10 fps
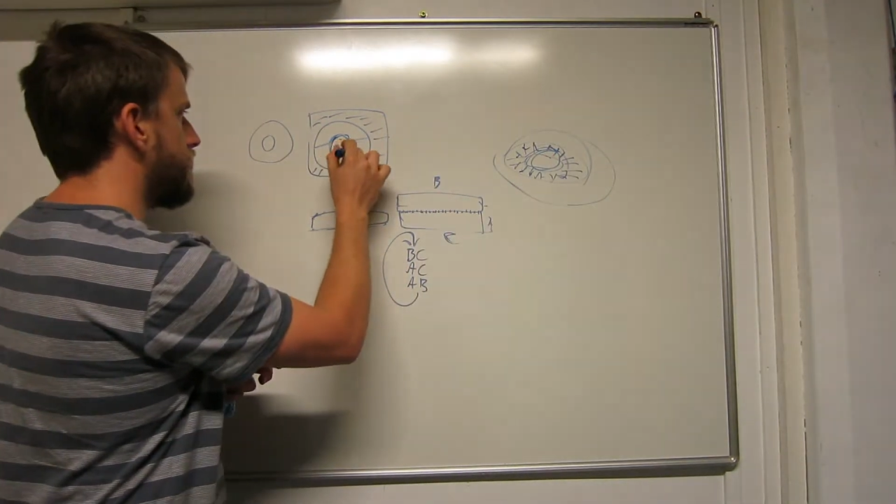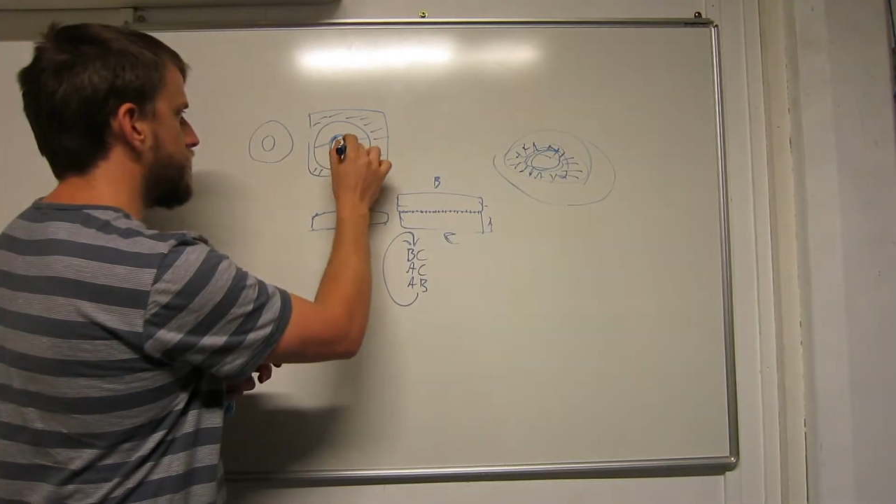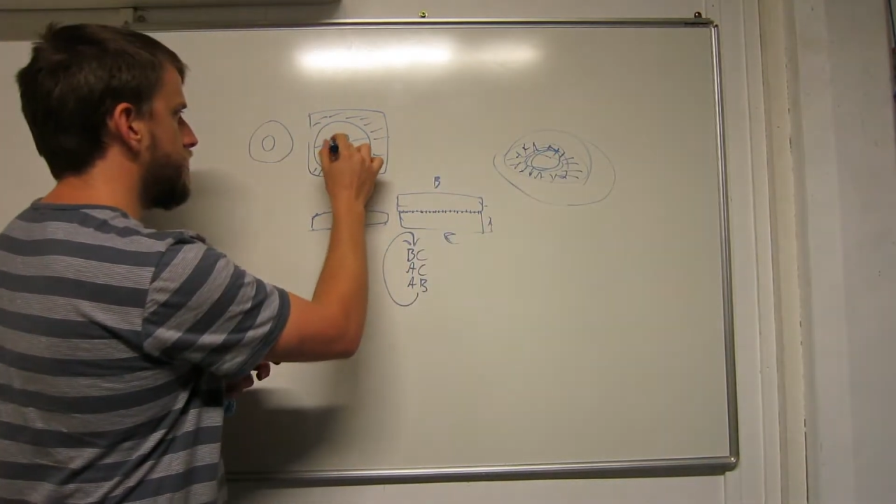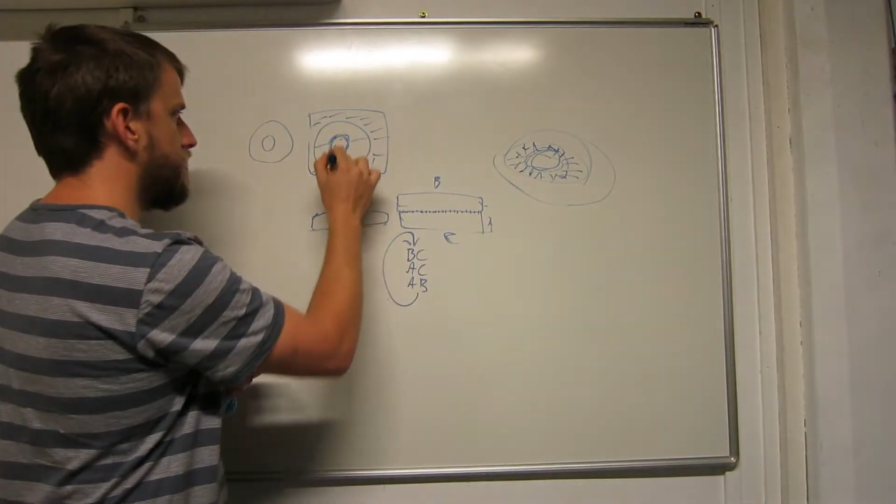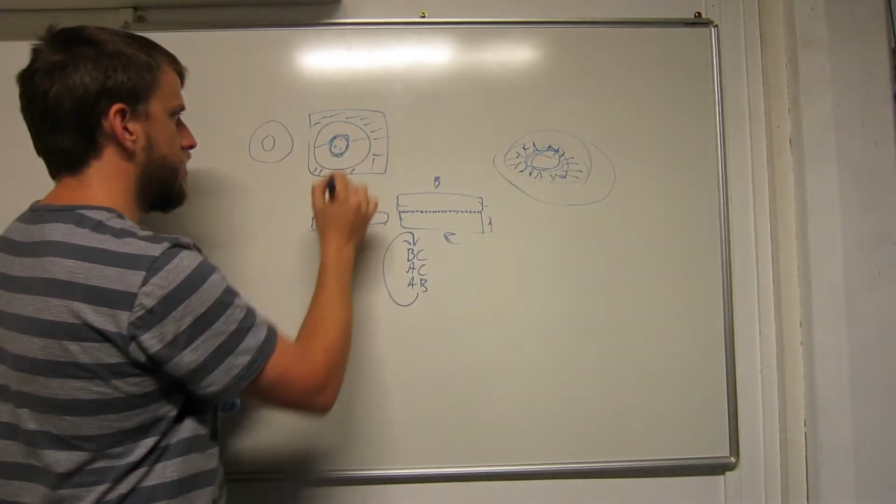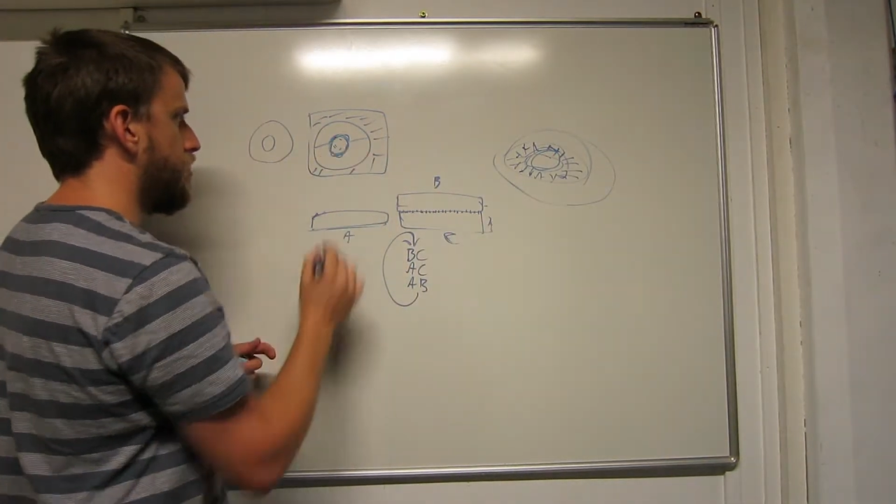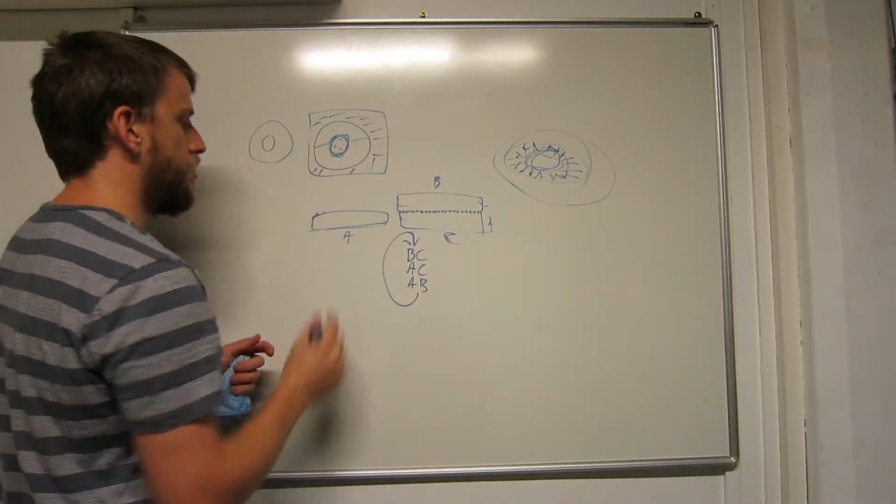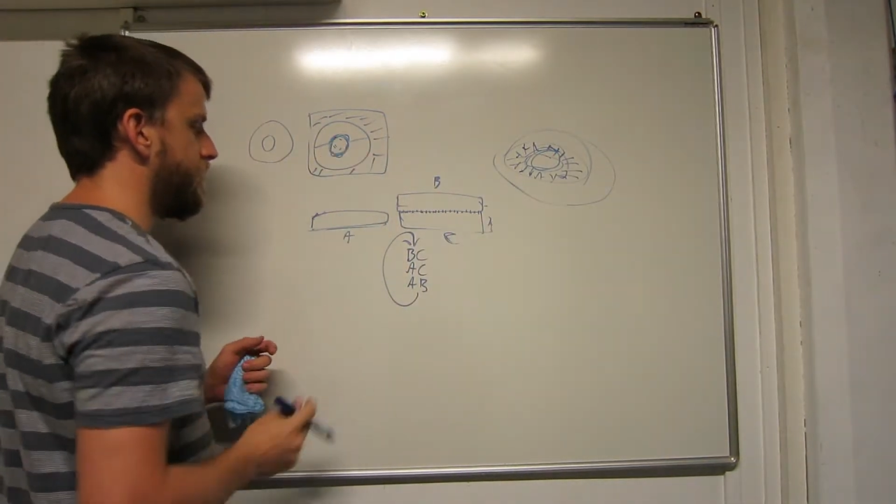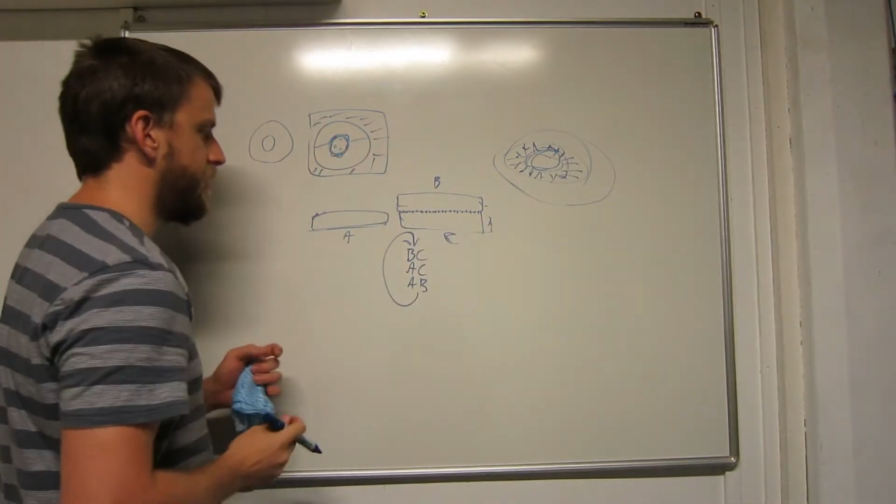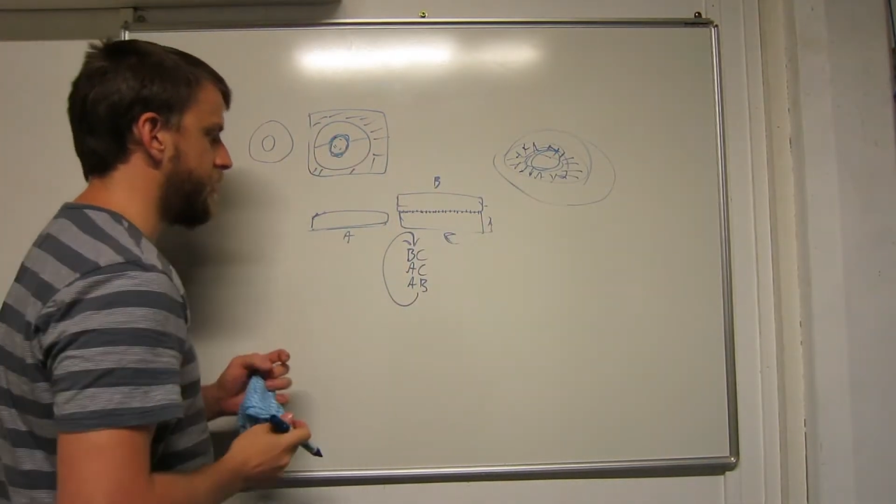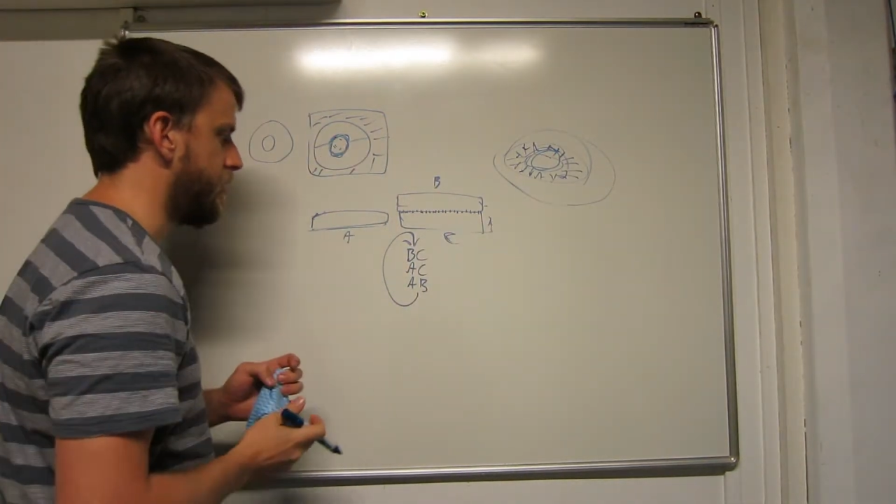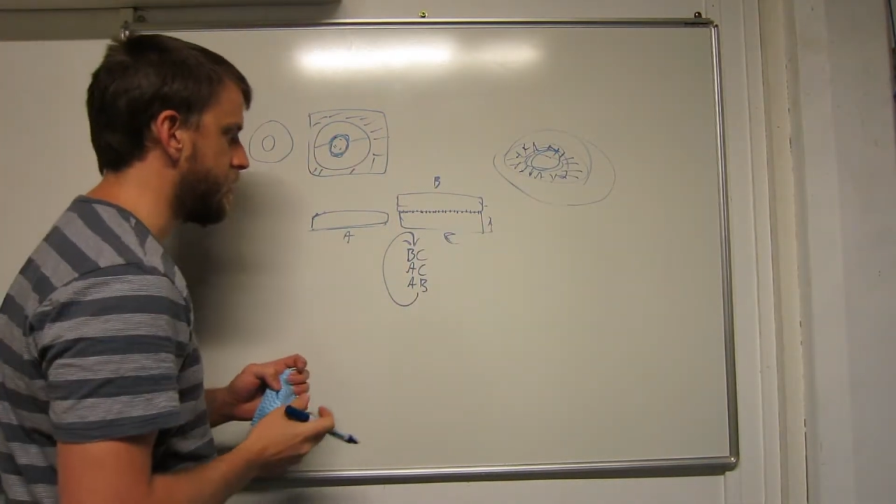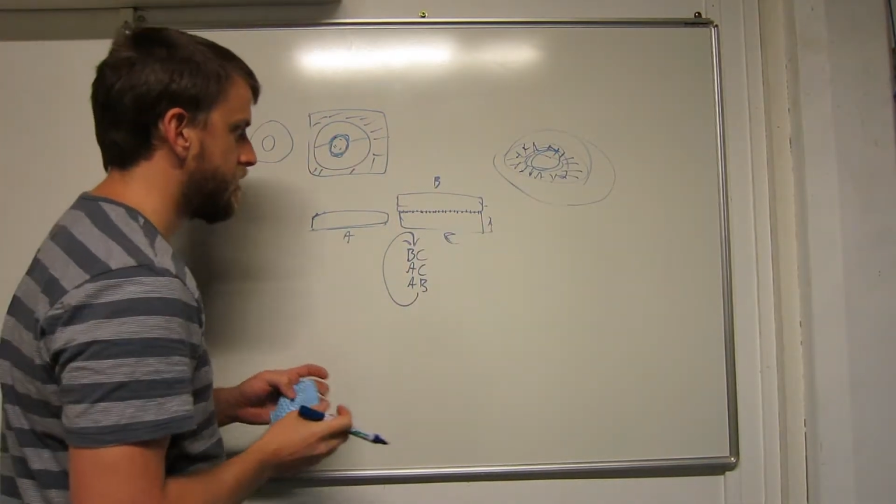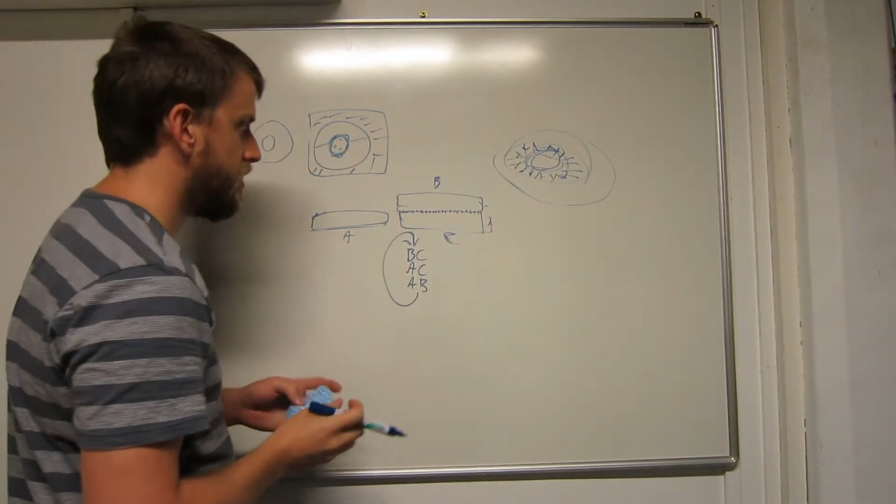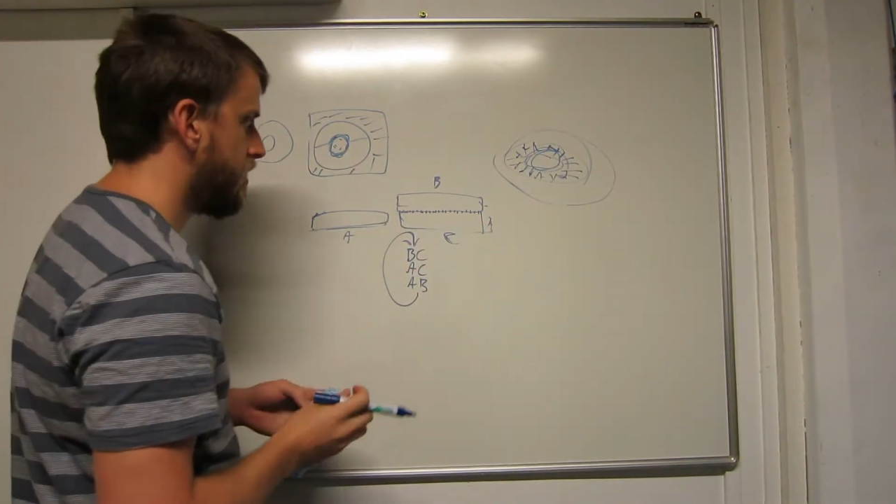inside the hole of the donut,